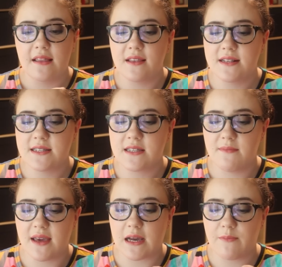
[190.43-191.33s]
This is the
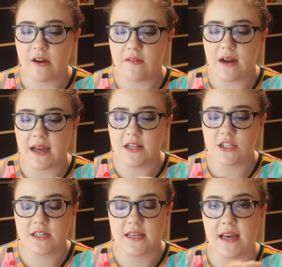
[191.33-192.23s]
Makeup Forever
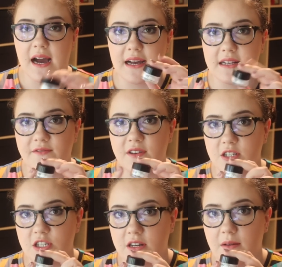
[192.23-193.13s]
HD High
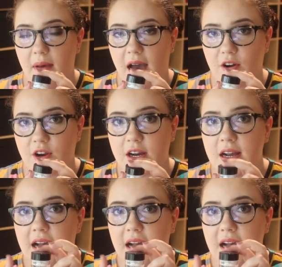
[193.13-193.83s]
Definition Powder.